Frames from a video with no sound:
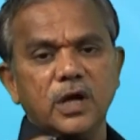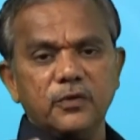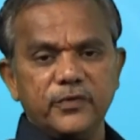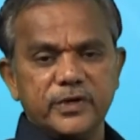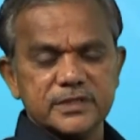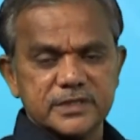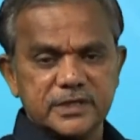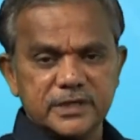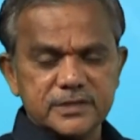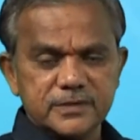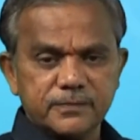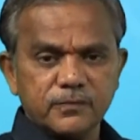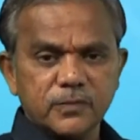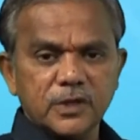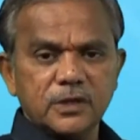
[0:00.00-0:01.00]
local
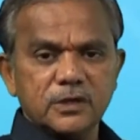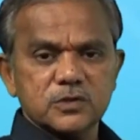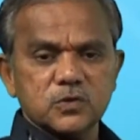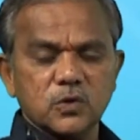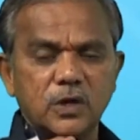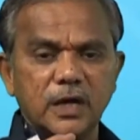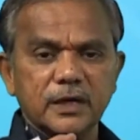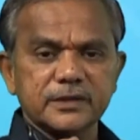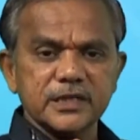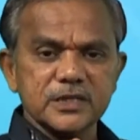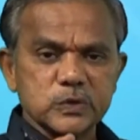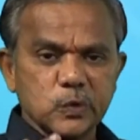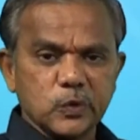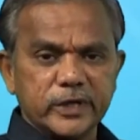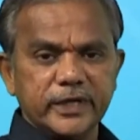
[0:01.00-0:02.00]
winds is,
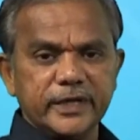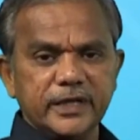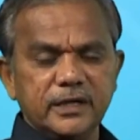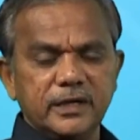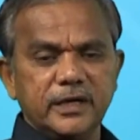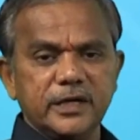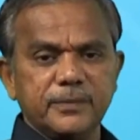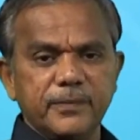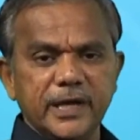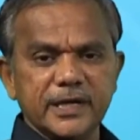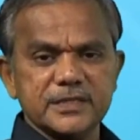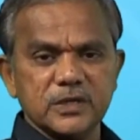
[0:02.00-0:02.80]
so earth is rotating,